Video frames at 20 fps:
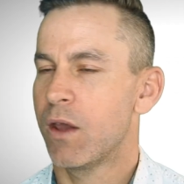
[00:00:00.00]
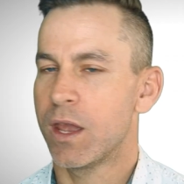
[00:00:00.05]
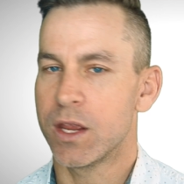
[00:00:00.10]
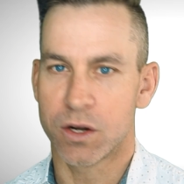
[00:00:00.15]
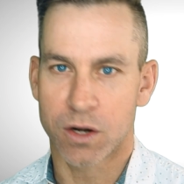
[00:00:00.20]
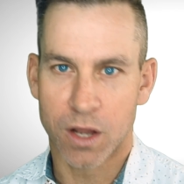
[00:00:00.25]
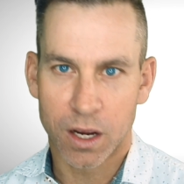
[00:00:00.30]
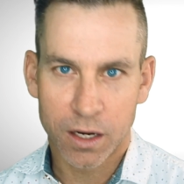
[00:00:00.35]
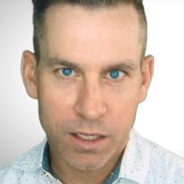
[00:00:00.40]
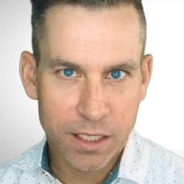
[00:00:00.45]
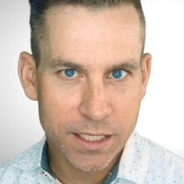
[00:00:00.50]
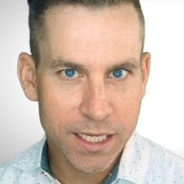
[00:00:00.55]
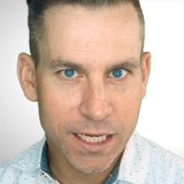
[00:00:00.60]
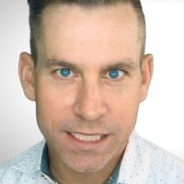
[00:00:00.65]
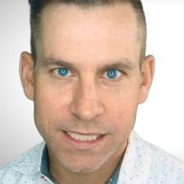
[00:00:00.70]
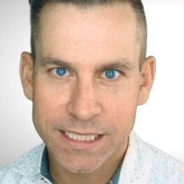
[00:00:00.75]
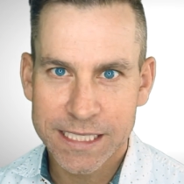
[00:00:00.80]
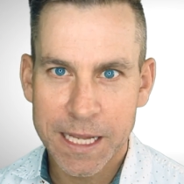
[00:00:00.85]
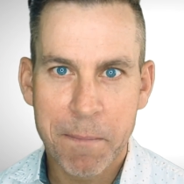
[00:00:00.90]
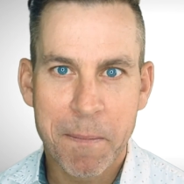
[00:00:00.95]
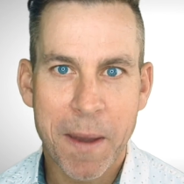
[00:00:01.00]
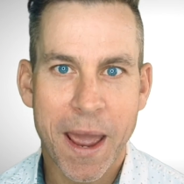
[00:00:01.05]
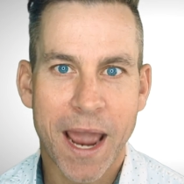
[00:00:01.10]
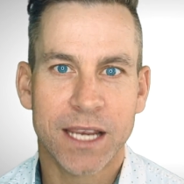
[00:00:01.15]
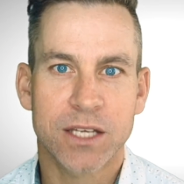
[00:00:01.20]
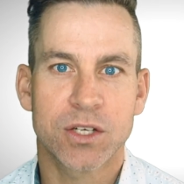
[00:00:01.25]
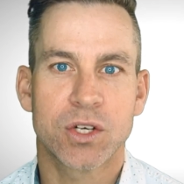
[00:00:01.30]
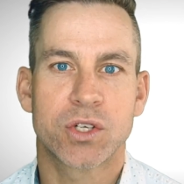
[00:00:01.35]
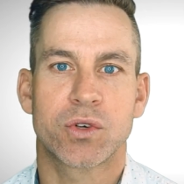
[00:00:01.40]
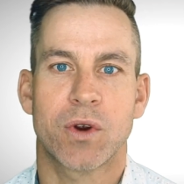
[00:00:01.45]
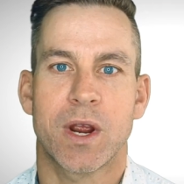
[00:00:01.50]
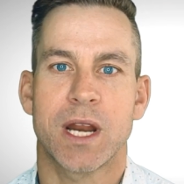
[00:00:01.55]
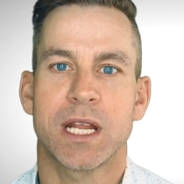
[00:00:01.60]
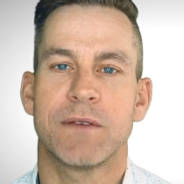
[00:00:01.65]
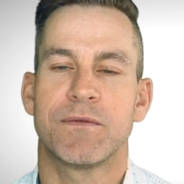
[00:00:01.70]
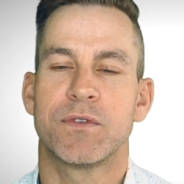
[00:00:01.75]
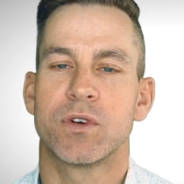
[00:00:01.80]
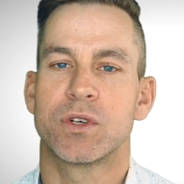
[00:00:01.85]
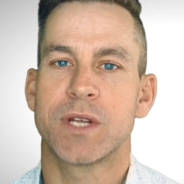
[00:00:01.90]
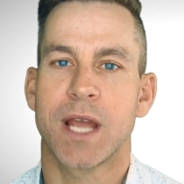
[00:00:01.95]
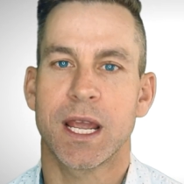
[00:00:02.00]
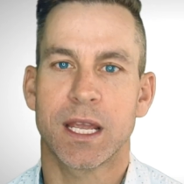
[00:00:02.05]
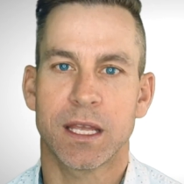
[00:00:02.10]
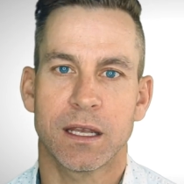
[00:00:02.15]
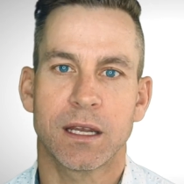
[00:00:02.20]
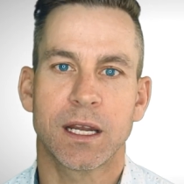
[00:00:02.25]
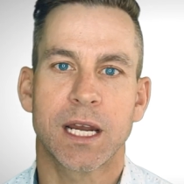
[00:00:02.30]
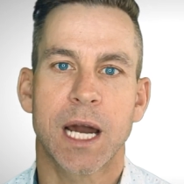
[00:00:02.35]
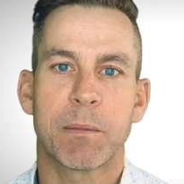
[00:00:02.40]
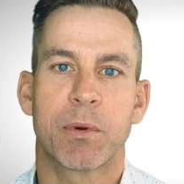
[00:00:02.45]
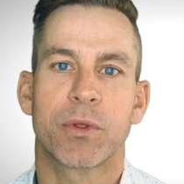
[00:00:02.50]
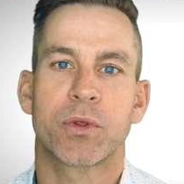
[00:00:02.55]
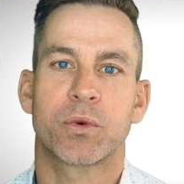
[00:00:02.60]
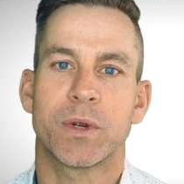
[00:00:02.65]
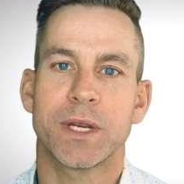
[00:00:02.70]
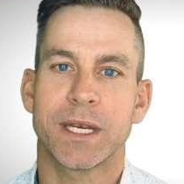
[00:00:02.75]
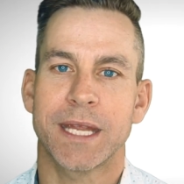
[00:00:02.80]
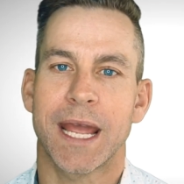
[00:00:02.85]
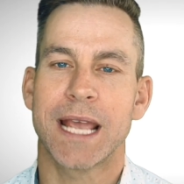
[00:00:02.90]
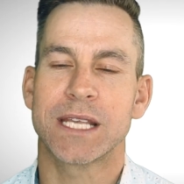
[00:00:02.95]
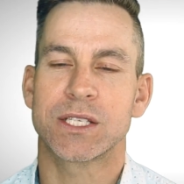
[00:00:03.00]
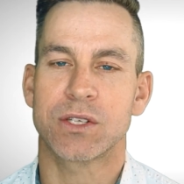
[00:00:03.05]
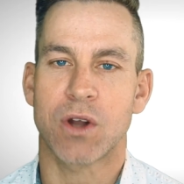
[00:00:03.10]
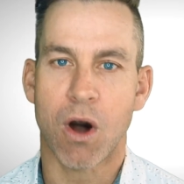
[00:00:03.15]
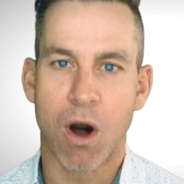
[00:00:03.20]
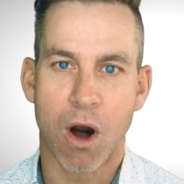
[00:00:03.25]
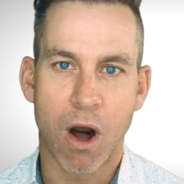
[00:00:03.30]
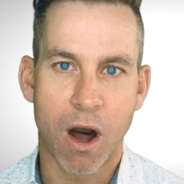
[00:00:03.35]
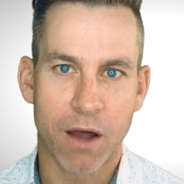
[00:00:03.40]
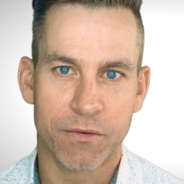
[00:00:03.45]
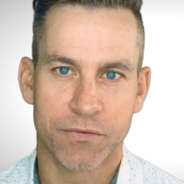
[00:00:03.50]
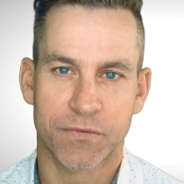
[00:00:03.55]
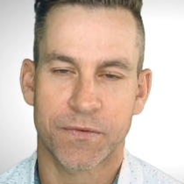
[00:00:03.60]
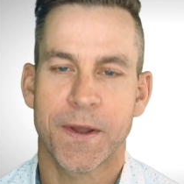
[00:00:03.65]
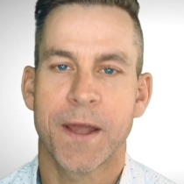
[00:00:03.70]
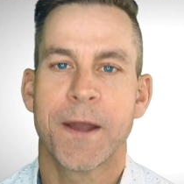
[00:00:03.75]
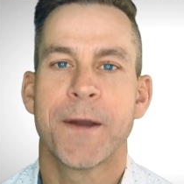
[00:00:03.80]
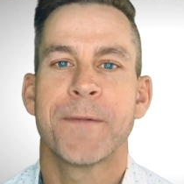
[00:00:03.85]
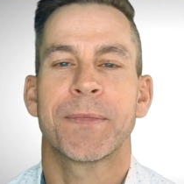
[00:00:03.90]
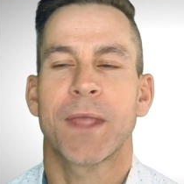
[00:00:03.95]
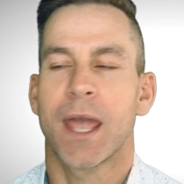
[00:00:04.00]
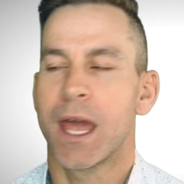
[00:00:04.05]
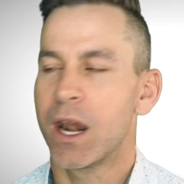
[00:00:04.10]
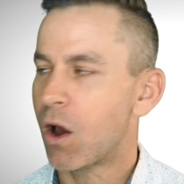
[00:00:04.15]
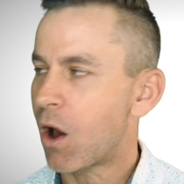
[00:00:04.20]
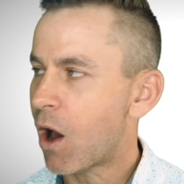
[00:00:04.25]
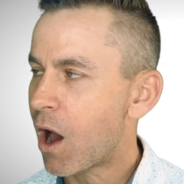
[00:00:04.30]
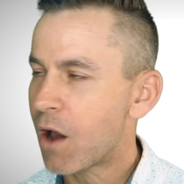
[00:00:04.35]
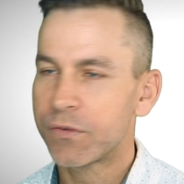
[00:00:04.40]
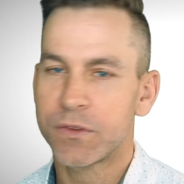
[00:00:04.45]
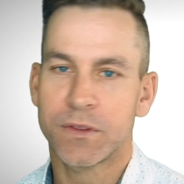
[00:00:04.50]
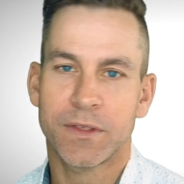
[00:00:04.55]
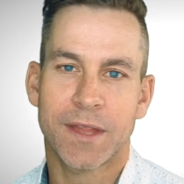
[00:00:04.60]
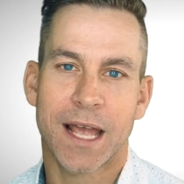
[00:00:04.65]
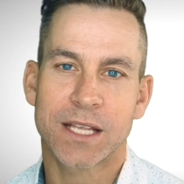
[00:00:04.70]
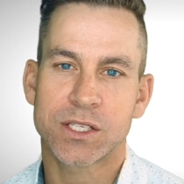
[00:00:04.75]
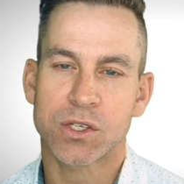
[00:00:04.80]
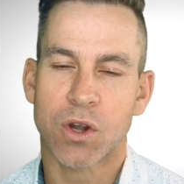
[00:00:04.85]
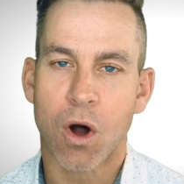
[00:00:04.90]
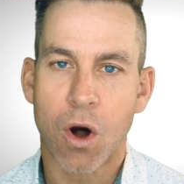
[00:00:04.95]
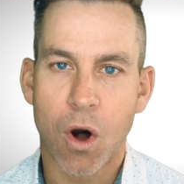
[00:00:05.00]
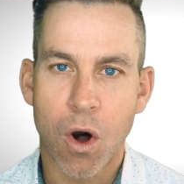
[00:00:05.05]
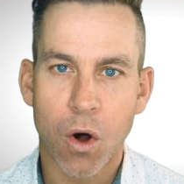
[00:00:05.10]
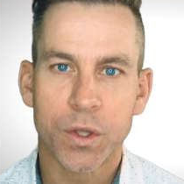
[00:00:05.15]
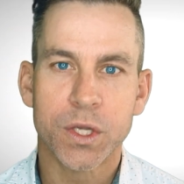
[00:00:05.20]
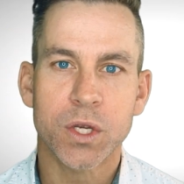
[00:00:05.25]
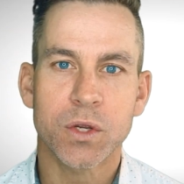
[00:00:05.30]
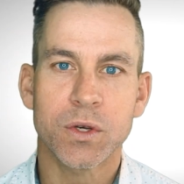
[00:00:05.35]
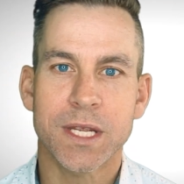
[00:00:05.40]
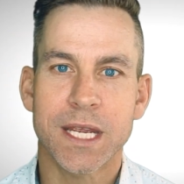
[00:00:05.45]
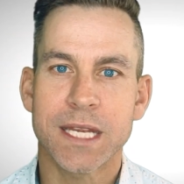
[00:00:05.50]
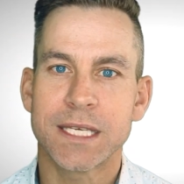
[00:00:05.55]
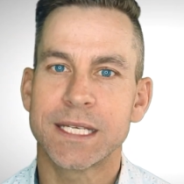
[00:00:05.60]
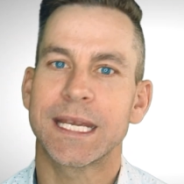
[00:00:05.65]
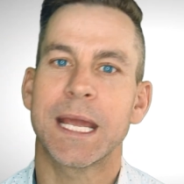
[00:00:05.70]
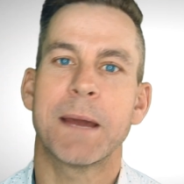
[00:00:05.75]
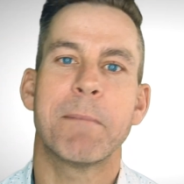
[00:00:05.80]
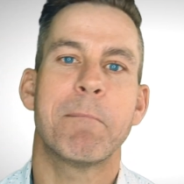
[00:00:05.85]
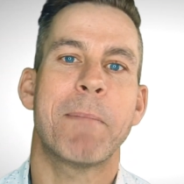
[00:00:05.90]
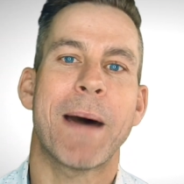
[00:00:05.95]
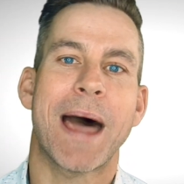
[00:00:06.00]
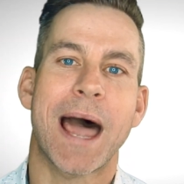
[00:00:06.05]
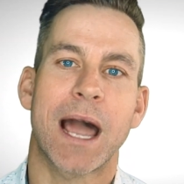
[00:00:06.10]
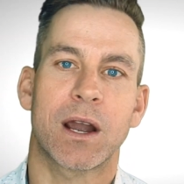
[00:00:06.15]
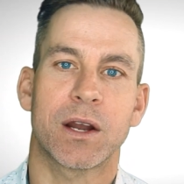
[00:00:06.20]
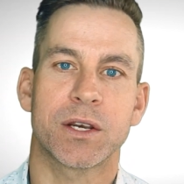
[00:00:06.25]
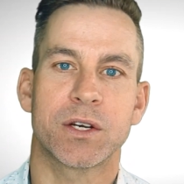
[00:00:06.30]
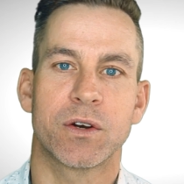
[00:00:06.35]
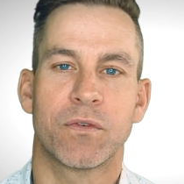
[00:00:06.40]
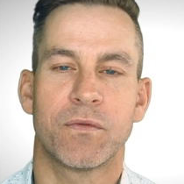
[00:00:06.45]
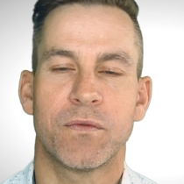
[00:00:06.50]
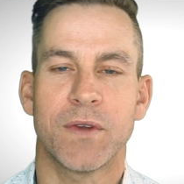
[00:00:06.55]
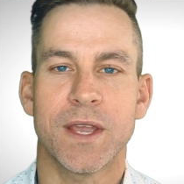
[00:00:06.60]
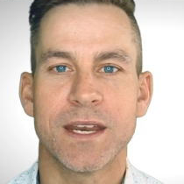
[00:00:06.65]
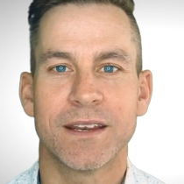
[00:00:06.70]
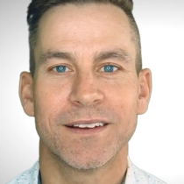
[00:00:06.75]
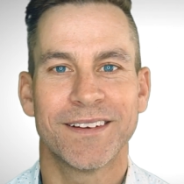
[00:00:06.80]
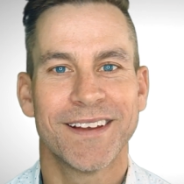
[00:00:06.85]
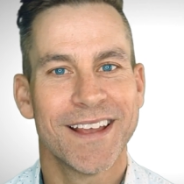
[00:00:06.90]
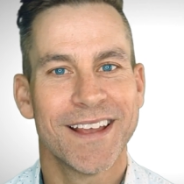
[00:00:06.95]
You're not going to take a step back in your training if you're taking a couple, 3 days off. And often that's all you need to get back on your feet.